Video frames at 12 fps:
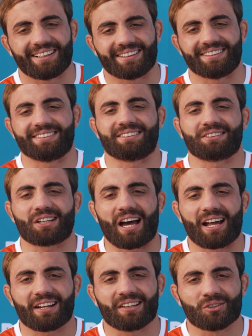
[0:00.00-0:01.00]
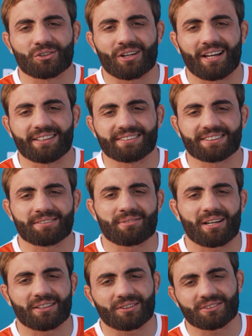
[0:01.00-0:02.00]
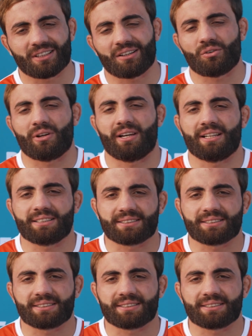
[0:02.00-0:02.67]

the championship again. I want to thank the people